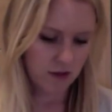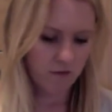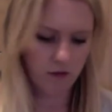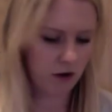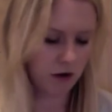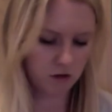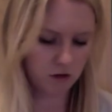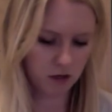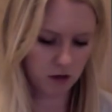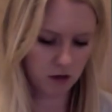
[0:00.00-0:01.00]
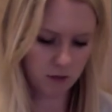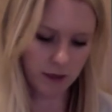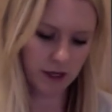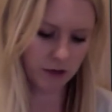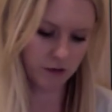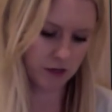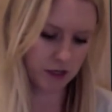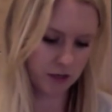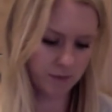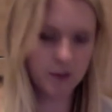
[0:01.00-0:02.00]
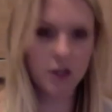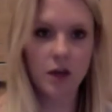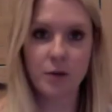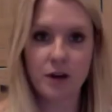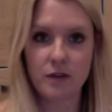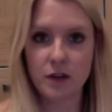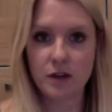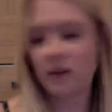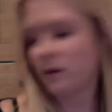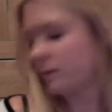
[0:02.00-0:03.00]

Very interesting, got all my life in here, so I hope I never lose it.